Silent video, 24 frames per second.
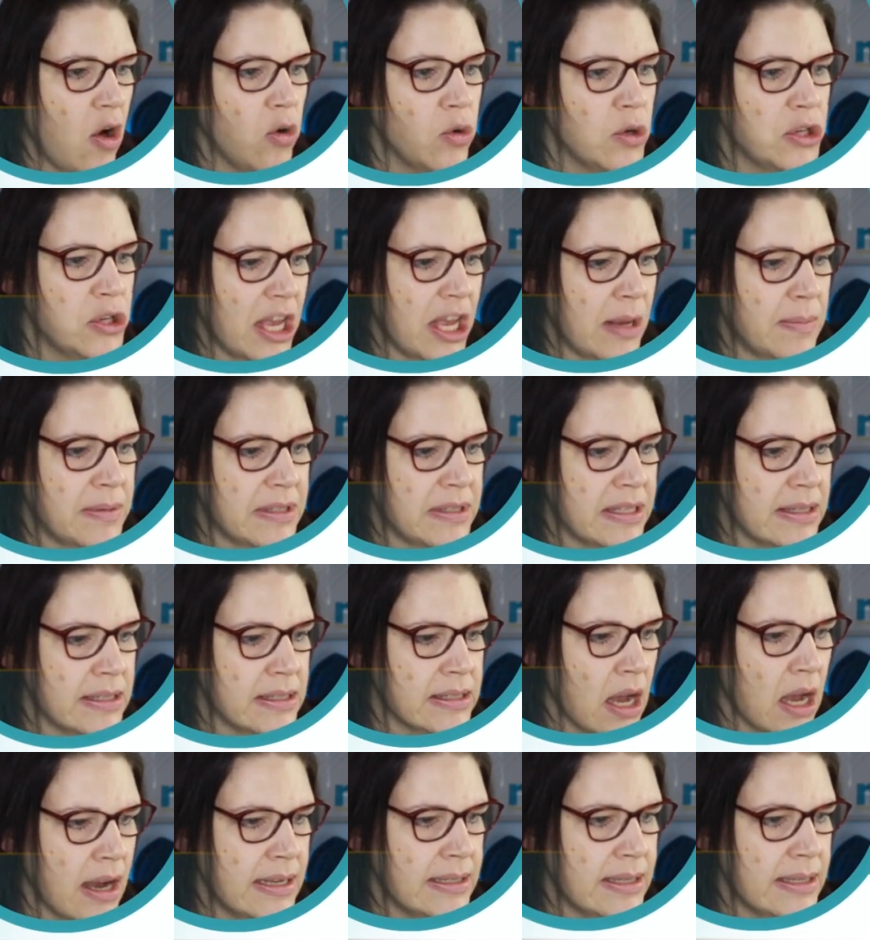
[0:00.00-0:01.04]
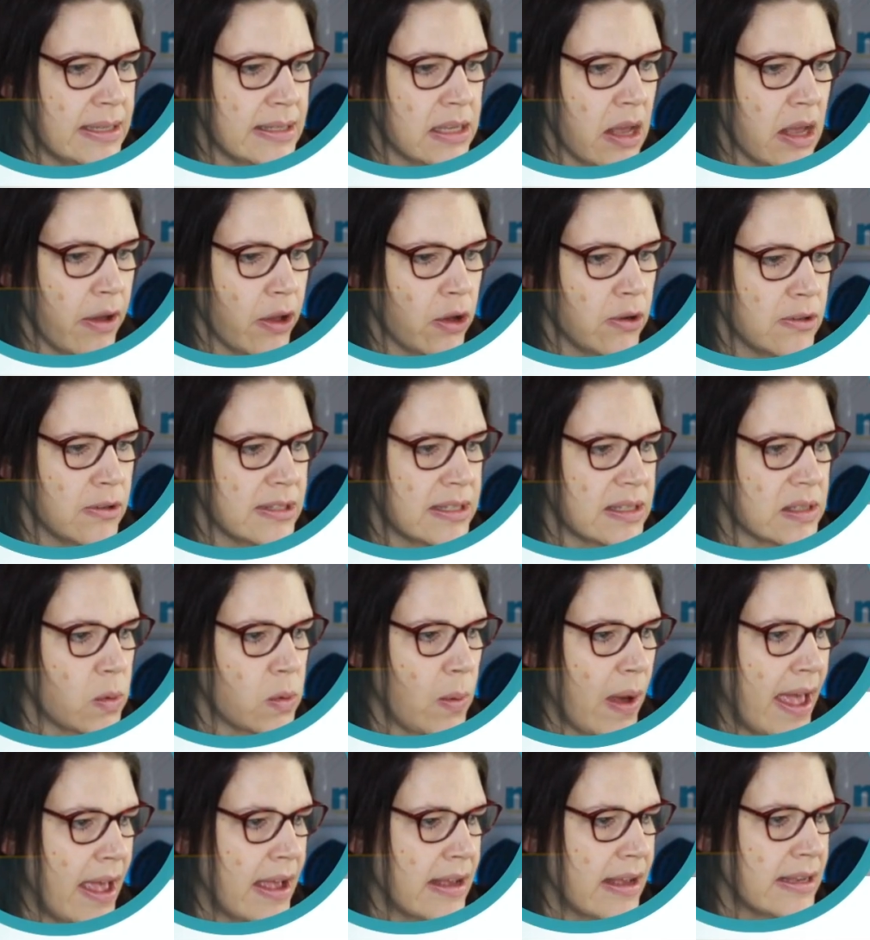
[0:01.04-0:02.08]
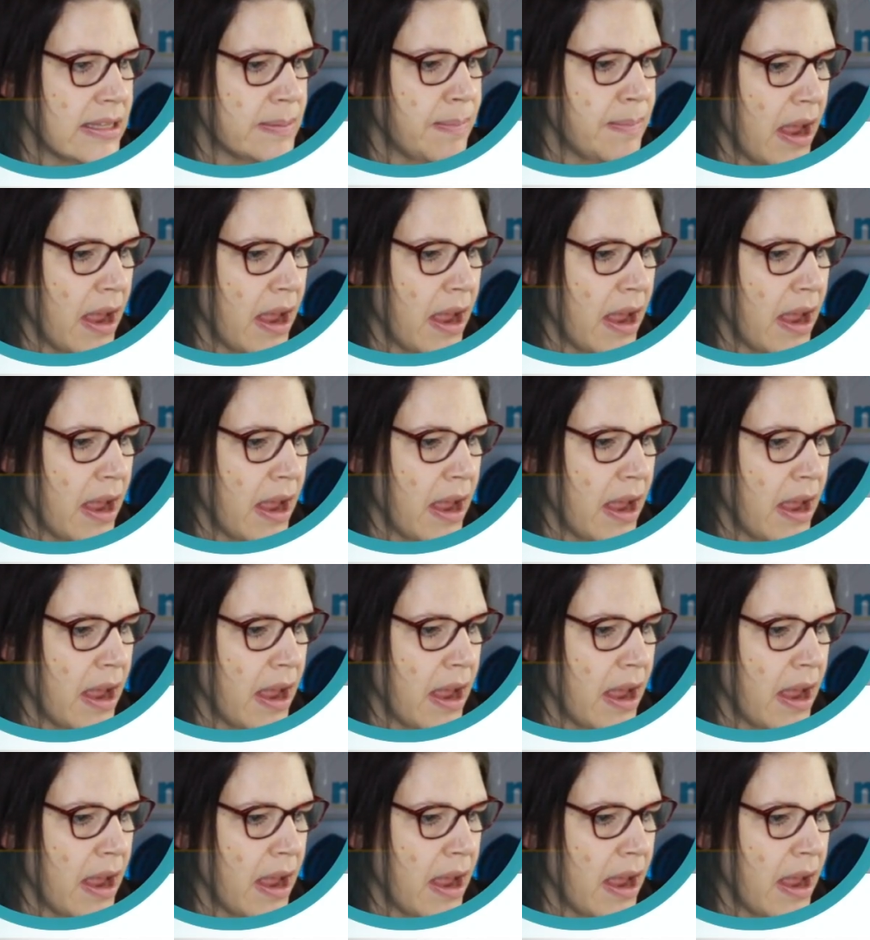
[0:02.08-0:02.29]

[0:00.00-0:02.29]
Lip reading: all shapes and sizes going on: squares,